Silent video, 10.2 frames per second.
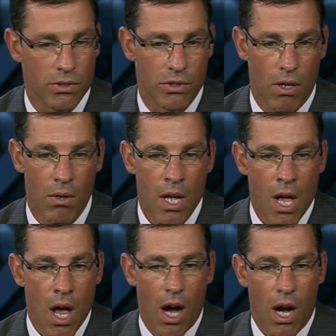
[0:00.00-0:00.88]
So,
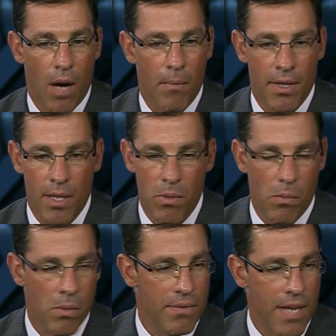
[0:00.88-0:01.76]
and then
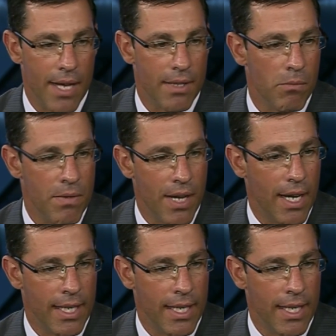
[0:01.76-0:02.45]
we've got